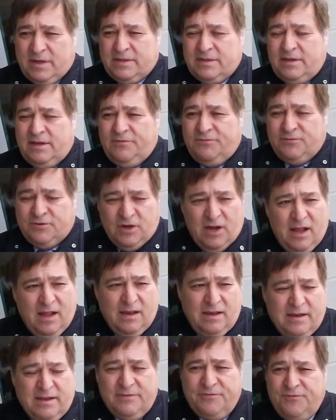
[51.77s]
But if,
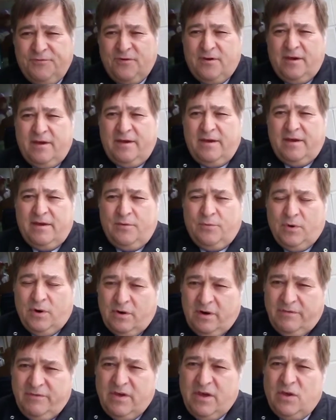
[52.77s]
Charles, if
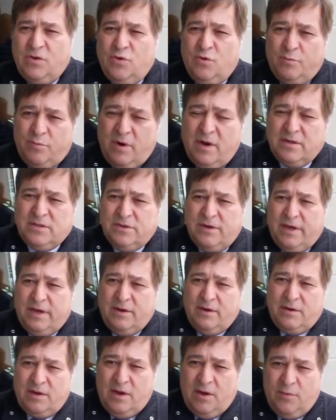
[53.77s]
we're living in New
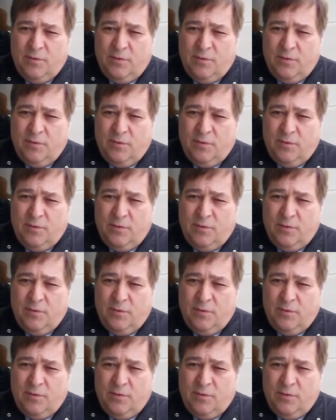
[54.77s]
Brunswick,